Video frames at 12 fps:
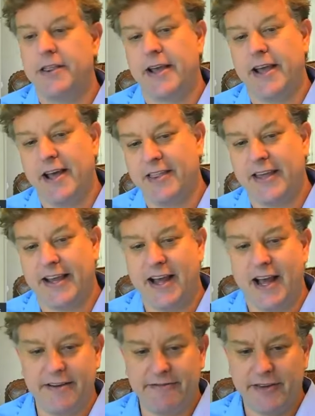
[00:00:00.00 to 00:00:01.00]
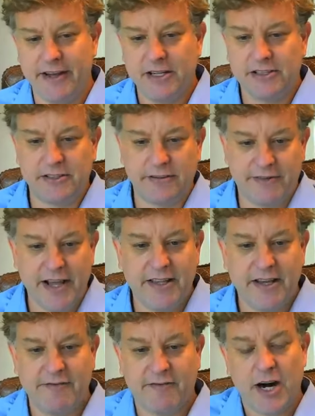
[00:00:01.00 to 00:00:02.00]
They kind of survey
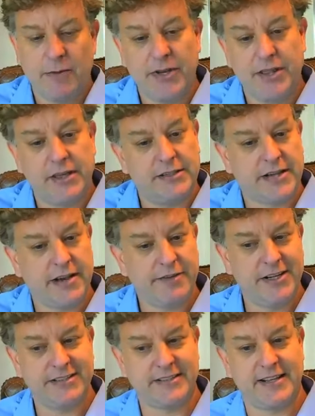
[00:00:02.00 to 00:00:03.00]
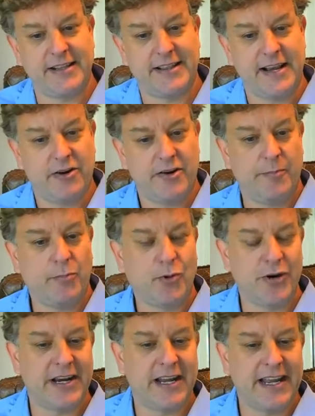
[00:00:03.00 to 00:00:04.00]
the environment. There's evidence that they are
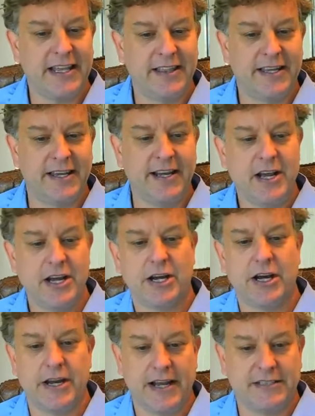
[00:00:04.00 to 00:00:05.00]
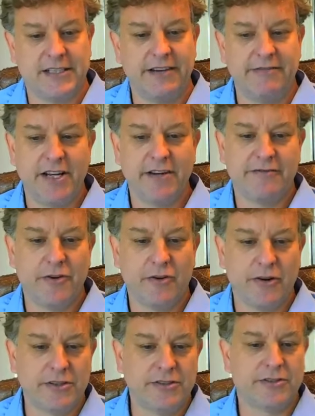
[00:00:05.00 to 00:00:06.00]
important in the connectivity of
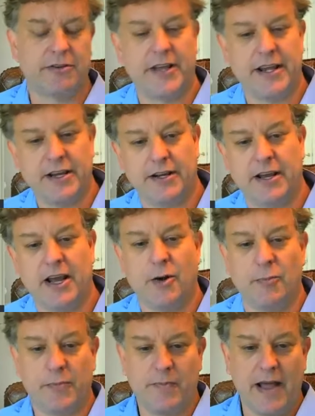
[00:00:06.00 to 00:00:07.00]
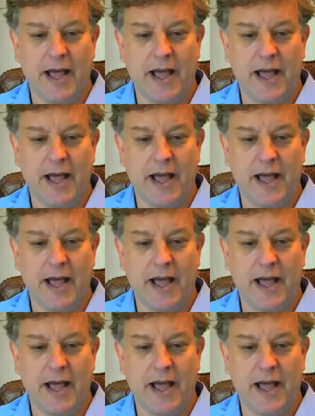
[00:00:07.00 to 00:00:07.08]
neurons, so they can help